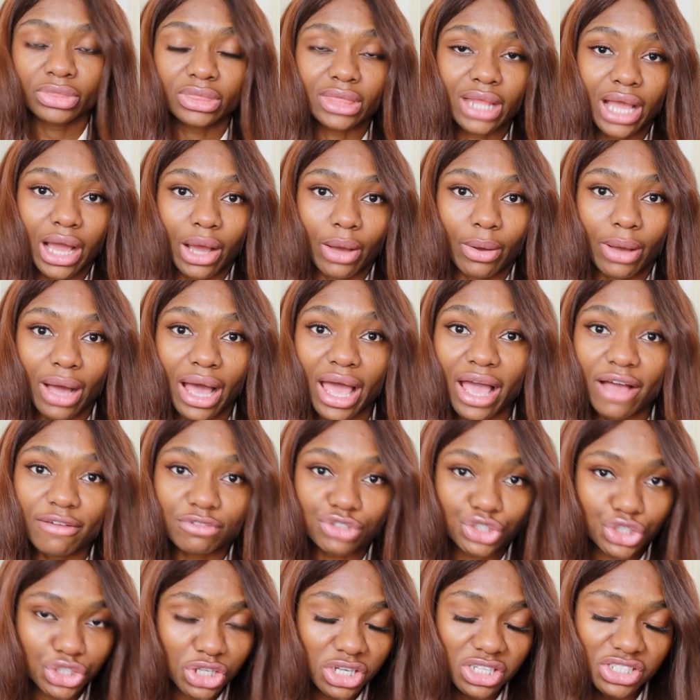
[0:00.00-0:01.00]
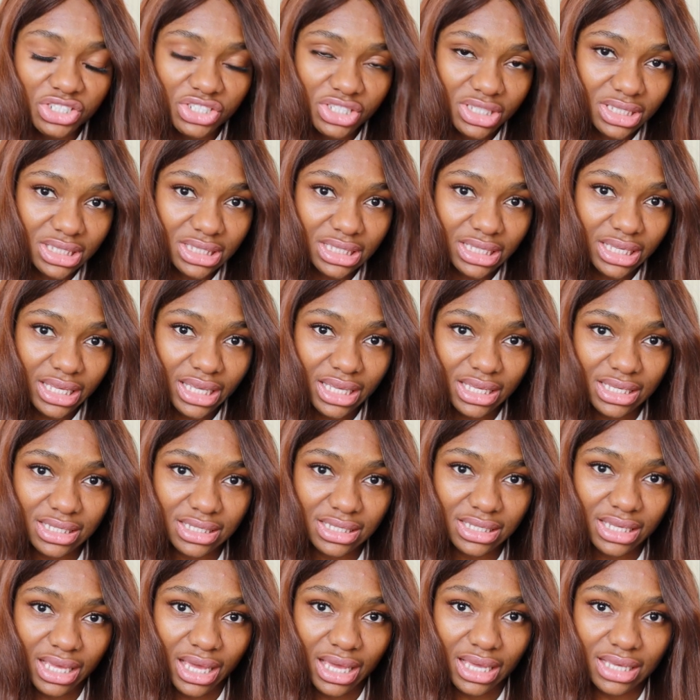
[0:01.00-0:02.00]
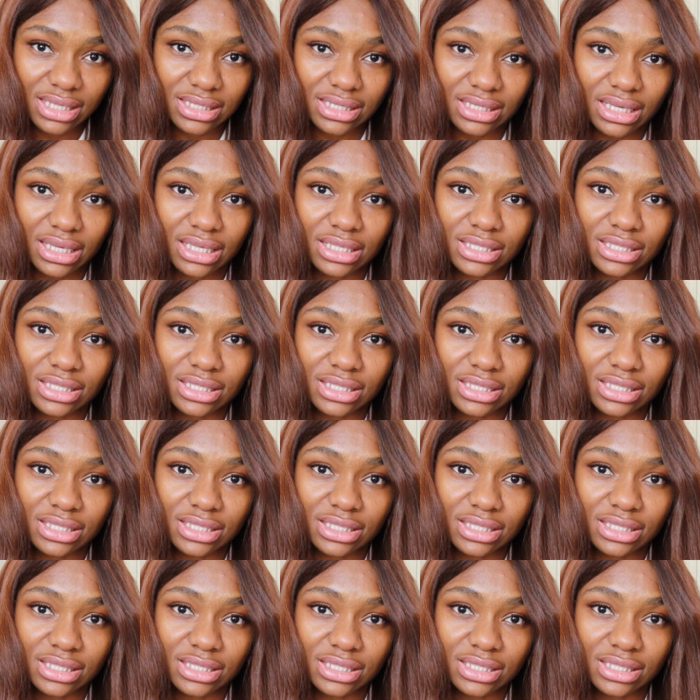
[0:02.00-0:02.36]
Now I have judged it the easiest